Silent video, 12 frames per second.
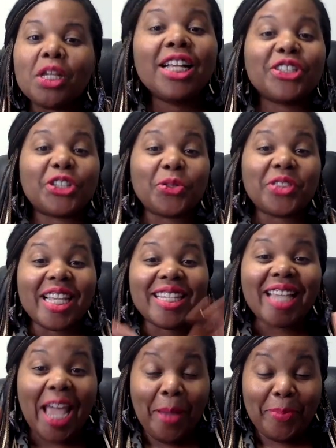So this
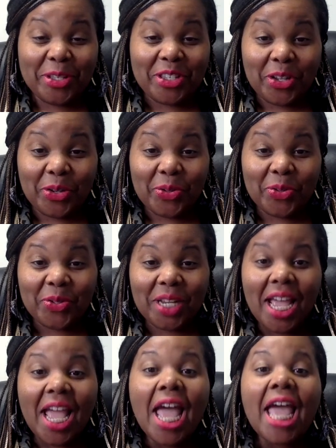episode
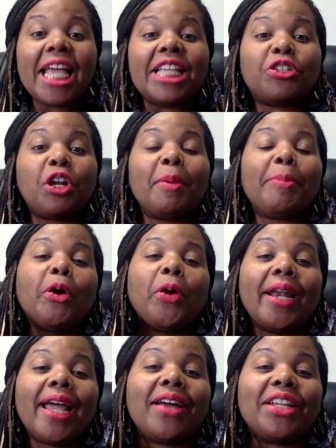is going to be
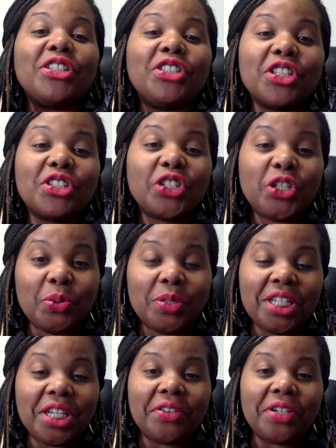broken out into two
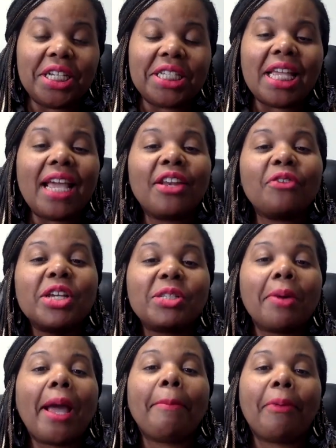series. And the reason
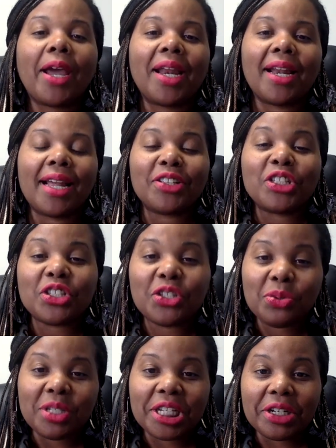why I'm breaking it out into
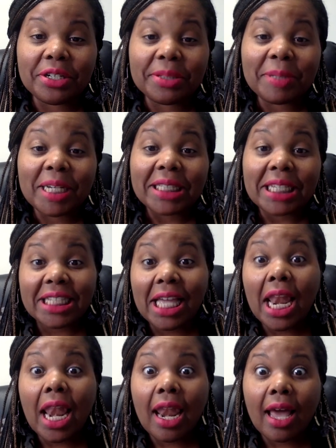two series because it's
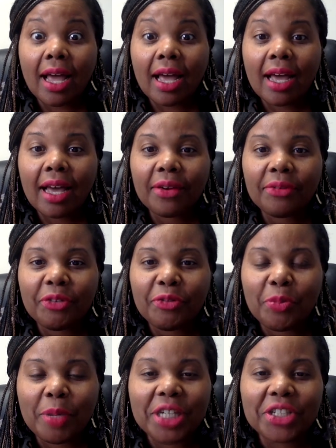a lot of
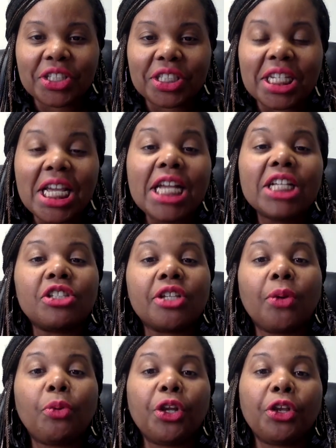information. So
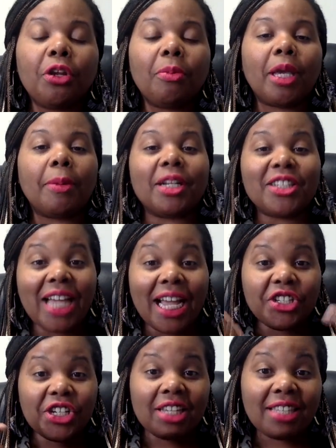I want you to be able to
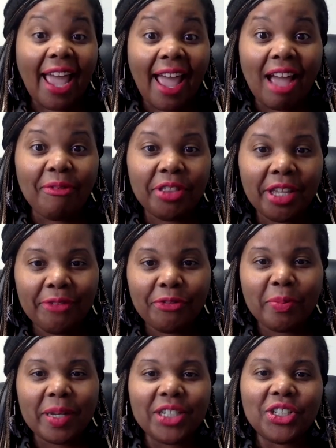digest half of the
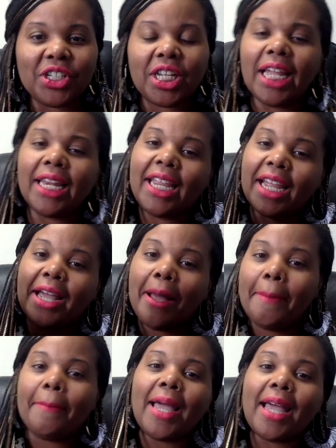information and then
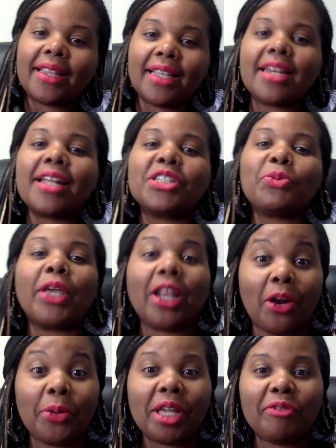come back the next week and
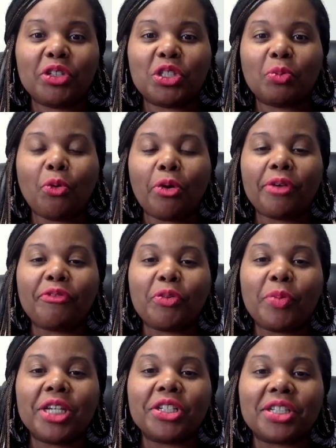I'll give you some more
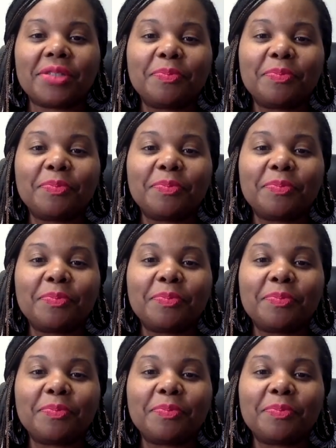information.